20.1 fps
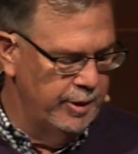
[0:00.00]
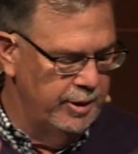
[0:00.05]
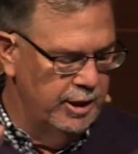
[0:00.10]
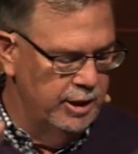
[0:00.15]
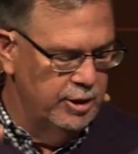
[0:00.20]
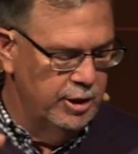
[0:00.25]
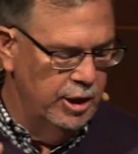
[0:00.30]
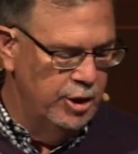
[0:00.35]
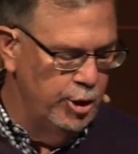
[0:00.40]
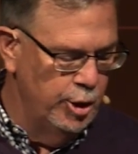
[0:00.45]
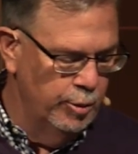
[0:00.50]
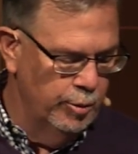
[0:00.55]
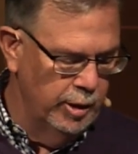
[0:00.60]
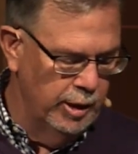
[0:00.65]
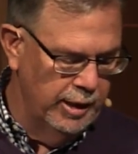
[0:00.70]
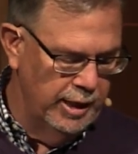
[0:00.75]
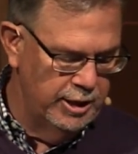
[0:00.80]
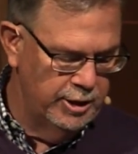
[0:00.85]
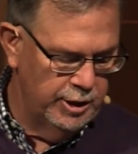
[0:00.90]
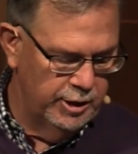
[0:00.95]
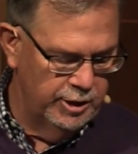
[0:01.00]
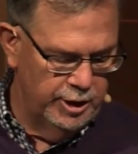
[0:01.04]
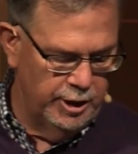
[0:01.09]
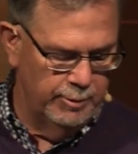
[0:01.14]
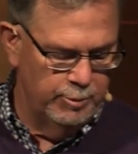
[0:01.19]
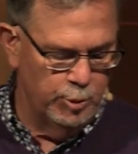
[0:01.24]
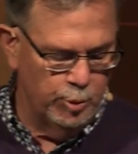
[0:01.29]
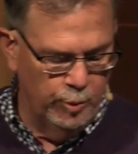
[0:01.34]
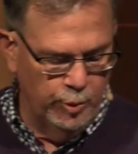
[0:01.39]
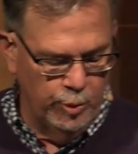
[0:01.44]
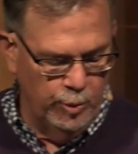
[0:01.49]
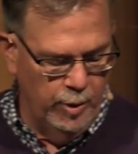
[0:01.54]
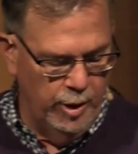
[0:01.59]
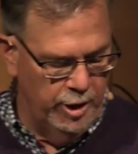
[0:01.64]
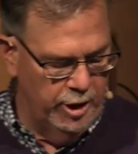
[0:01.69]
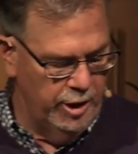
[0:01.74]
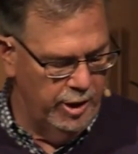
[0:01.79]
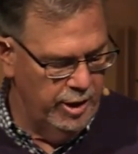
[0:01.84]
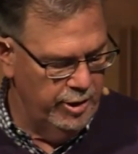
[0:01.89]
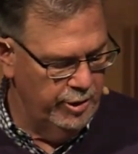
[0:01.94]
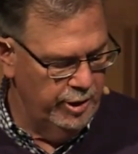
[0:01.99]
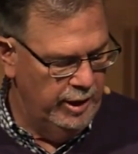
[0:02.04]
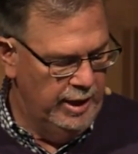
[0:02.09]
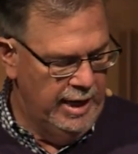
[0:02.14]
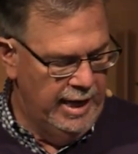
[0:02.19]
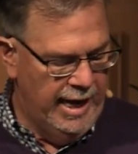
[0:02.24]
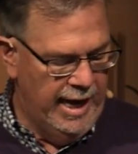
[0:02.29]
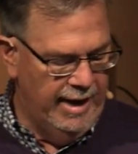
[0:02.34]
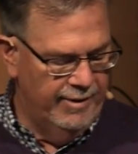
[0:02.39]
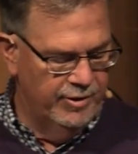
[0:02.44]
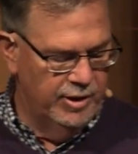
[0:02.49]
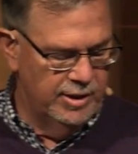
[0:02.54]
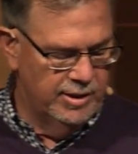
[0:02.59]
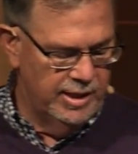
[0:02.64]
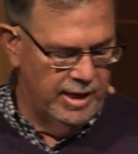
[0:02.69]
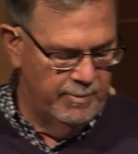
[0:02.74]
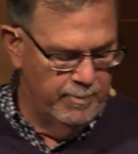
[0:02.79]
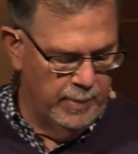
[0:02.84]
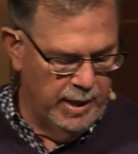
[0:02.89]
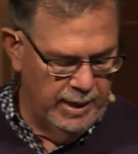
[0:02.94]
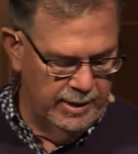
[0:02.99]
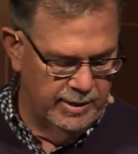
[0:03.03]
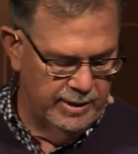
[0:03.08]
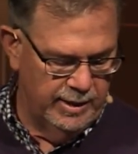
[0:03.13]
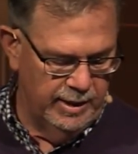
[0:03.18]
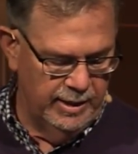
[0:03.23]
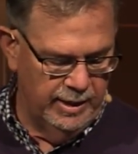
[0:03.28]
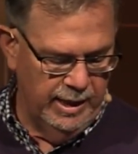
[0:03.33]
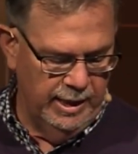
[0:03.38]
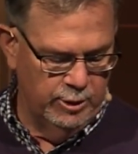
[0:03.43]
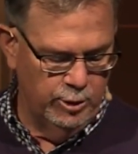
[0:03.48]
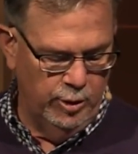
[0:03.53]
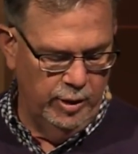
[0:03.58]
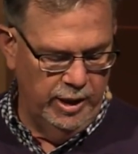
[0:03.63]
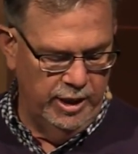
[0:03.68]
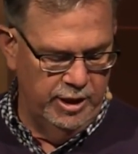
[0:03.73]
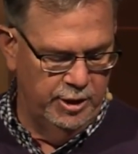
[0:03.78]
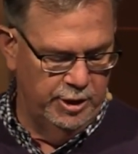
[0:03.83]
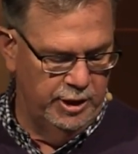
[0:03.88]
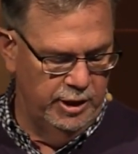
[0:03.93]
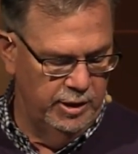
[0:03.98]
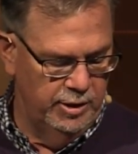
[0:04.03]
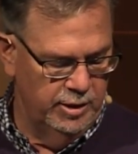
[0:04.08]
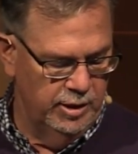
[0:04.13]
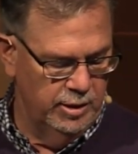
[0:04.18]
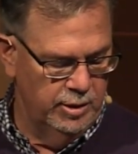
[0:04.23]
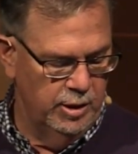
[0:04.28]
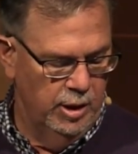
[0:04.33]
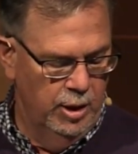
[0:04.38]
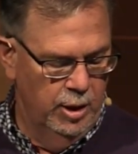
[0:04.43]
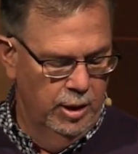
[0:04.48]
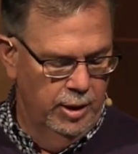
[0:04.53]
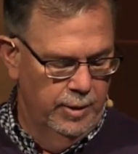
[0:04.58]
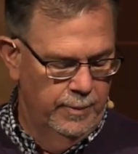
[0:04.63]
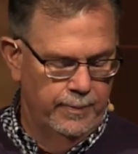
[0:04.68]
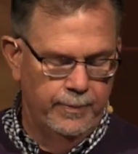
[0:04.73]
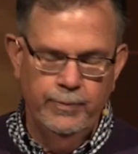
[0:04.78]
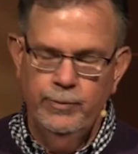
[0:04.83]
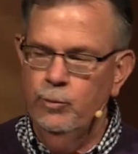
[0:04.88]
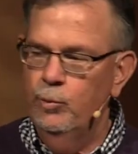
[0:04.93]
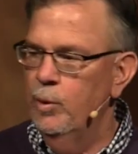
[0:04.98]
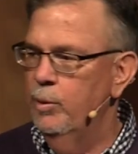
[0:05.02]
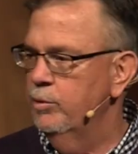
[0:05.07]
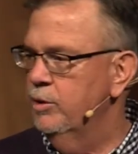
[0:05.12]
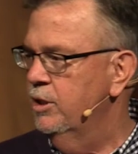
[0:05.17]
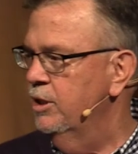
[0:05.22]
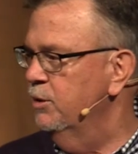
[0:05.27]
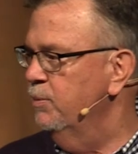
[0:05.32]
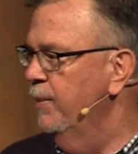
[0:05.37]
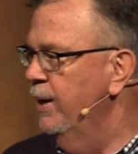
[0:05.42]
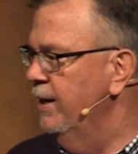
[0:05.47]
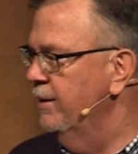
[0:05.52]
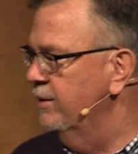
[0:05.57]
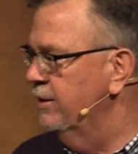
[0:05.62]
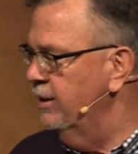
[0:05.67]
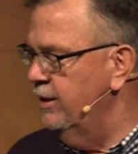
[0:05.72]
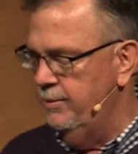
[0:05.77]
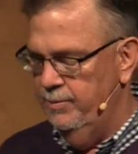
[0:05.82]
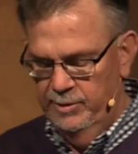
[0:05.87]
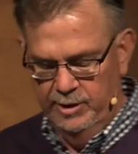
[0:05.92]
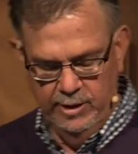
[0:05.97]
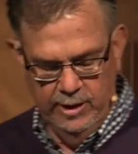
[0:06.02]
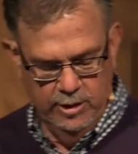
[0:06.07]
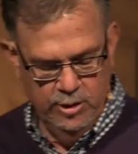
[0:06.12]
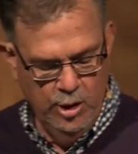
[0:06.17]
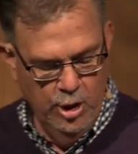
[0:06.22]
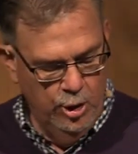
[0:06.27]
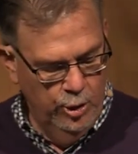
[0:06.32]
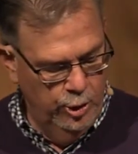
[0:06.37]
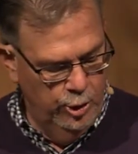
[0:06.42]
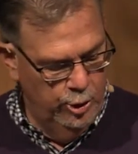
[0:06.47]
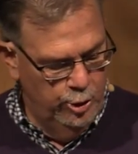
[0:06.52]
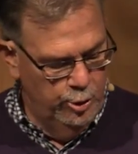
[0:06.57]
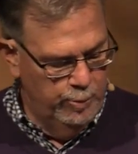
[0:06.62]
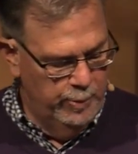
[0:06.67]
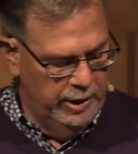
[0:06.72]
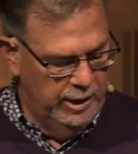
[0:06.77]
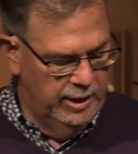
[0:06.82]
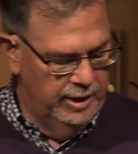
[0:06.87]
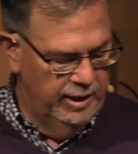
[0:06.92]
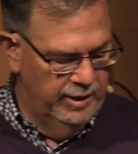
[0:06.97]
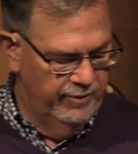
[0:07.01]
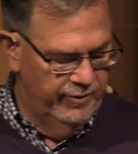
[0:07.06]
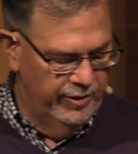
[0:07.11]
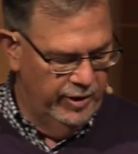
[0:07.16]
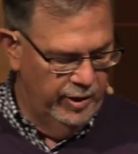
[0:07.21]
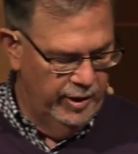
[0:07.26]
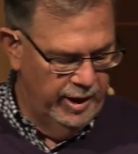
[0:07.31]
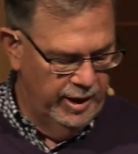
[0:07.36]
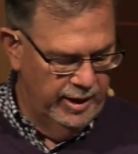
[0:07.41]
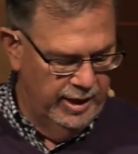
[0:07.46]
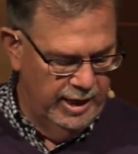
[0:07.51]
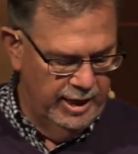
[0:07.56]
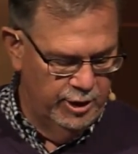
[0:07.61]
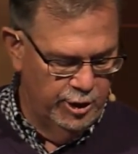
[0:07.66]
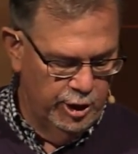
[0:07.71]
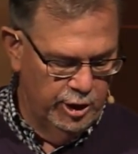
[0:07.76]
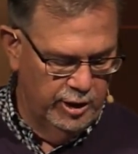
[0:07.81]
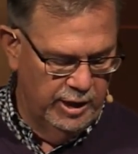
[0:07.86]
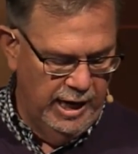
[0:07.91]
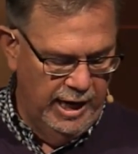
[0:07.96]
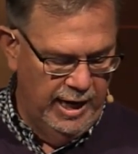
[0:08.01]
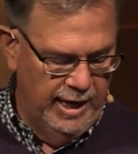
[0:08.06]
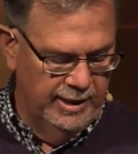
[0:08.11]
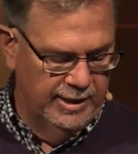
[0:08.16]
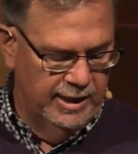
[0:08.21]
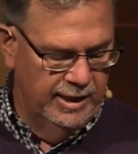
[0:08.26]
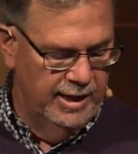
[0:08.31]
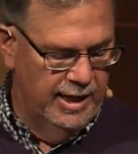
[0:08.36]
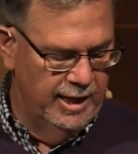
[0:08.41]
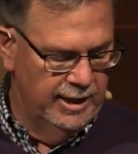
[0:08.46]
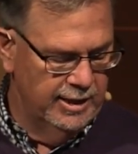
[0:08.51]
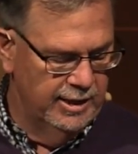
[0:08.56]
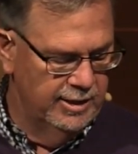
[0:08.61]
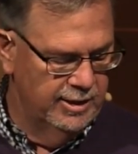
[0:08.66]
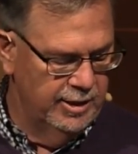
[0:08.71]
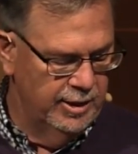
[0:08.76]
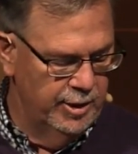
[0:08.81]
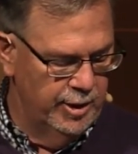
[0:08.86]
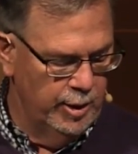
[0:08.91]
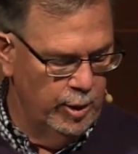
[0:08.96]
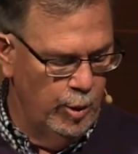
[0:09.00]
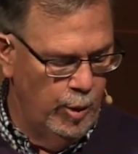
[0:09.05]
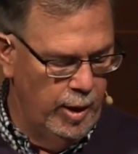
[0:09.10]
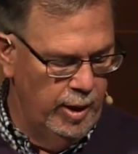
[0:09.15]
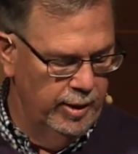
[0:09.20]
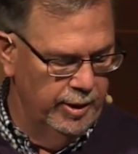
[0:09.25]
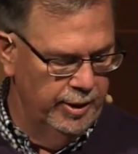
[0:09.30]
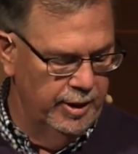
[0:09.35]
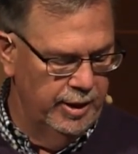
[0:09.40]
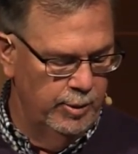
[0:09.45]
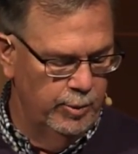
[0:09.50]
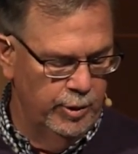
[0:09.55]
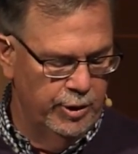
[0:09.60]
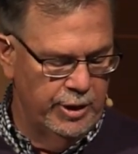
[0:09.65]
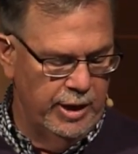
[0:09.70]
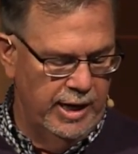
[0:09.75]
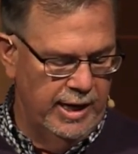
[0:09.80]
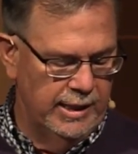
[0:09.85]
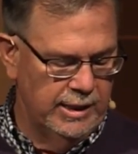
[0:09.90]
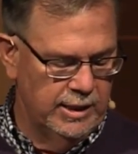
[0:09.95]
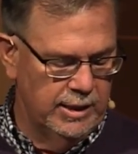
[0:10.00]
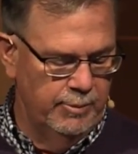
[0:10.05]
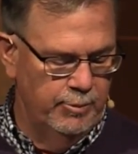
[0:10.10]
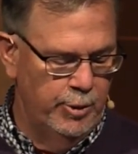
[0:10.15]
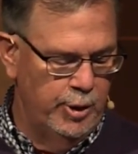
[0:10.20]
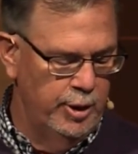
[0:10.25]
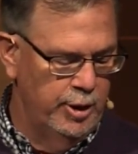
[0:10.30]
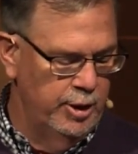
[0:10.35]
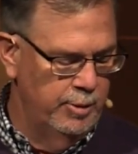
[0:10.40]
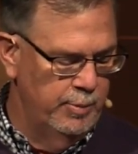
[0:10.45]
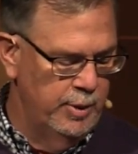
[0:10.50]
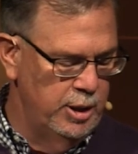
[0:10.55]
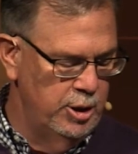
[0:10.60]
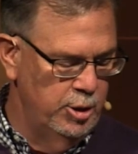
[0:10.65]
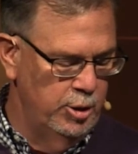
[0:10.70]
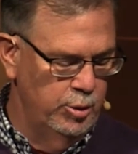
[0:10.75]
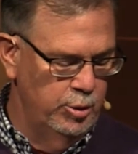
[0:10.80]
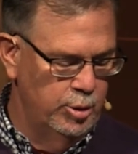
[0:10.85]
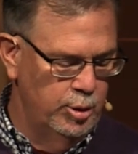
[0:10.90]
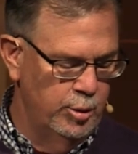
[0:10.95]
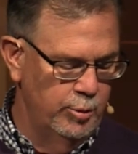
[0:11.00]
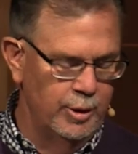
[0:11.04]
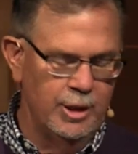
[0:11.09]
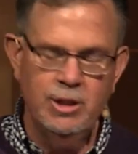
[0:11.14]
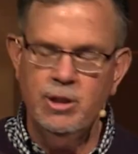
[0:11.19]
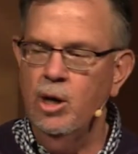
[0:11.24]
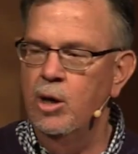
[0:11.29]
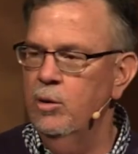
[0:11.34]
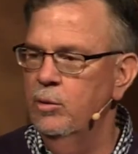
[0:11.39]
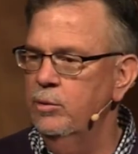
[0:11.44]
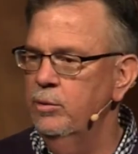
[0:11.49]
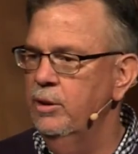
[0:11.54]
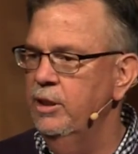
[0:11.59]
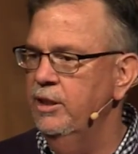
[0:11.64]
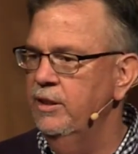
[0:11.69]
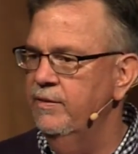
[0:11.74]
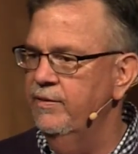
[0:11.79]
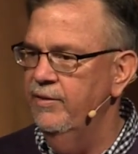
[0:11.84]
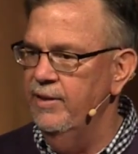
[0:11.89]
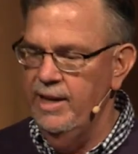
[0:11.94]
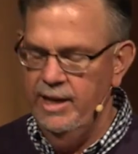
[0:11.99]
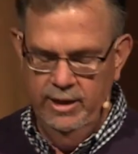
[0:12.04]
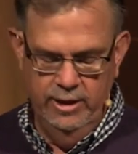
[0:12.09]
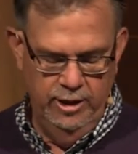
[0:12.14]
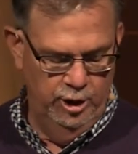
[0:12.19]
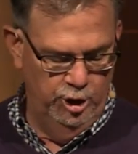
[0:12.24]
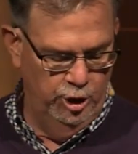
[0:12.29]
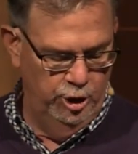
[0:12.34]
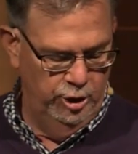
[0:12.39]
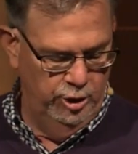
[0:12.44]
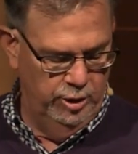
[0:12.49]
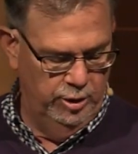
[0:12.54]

this, in your relationships with one another, have the same mindset as Christ Jesus. What was his mindset? It says, who being in very nature God, did not consider equality with God something to be used to his own advantage.